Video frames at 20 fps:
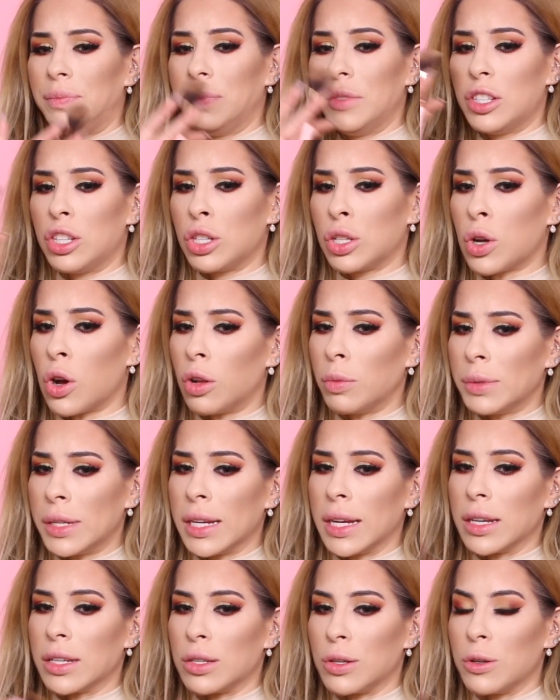
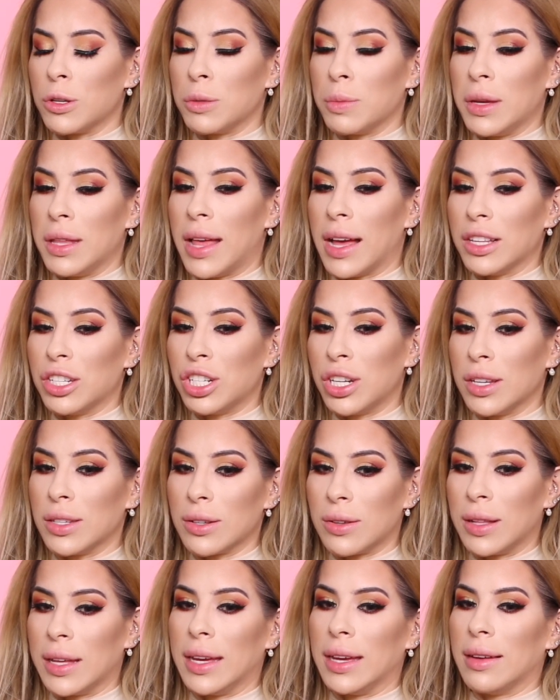sculpting, excuse me, that
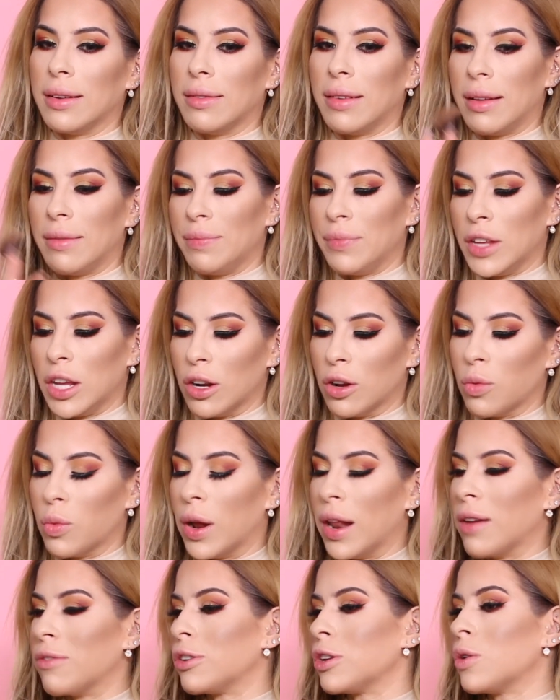chiseling, you know,
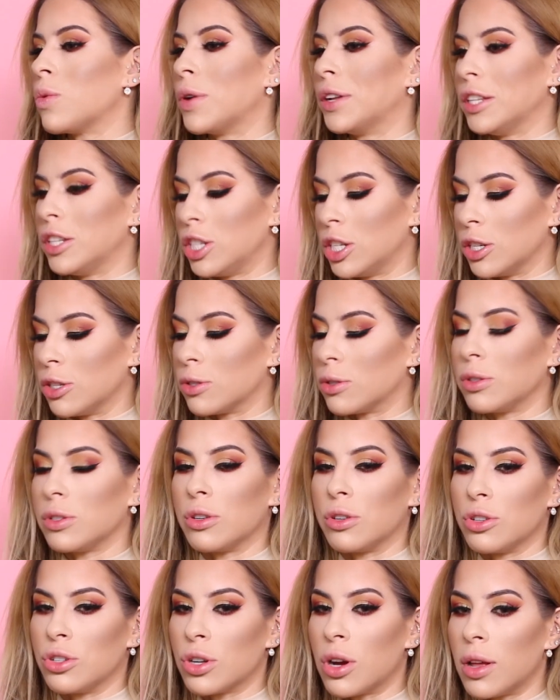whatever you want to chisel,
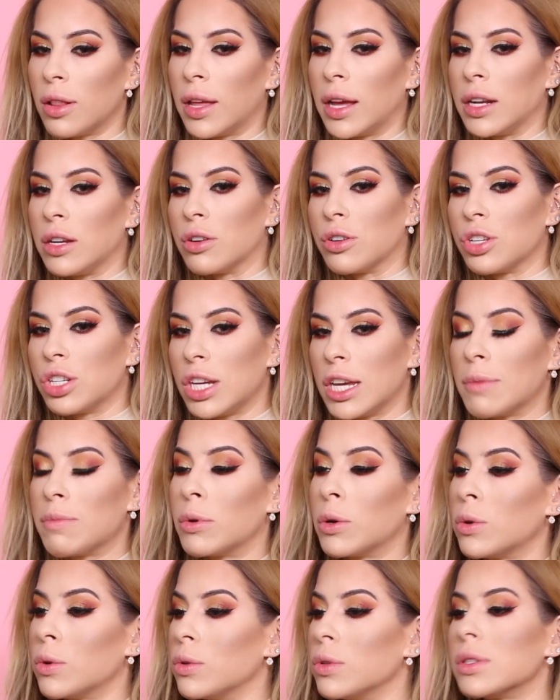your jawline, your
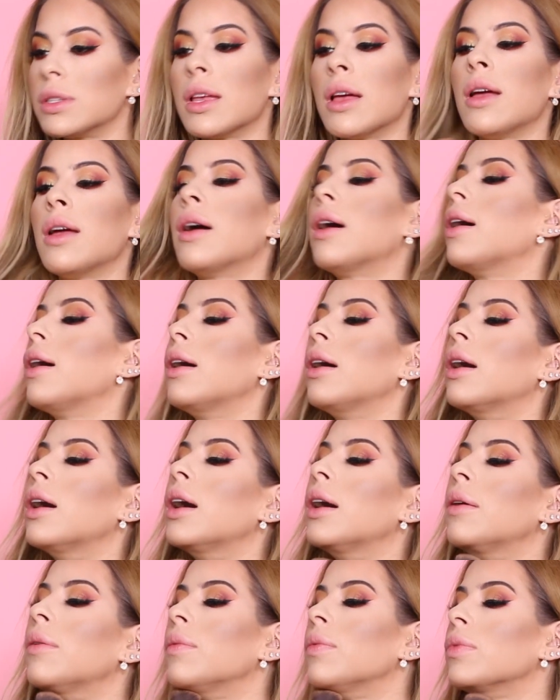cheekbones.
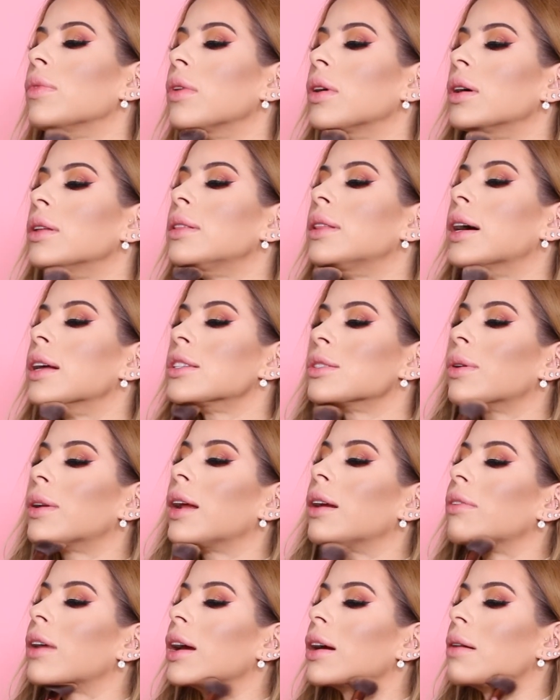That's what
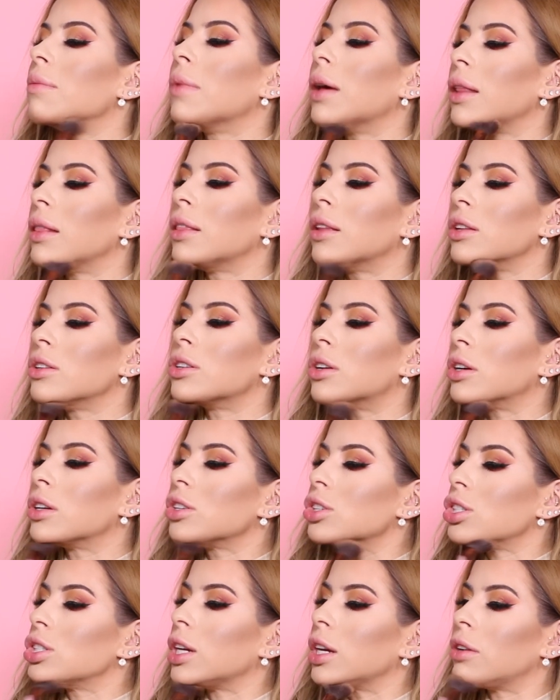I recommend the dark
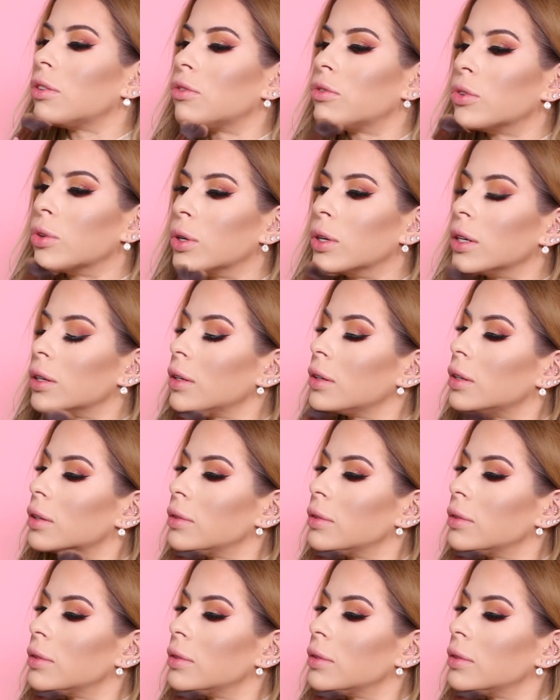shade for.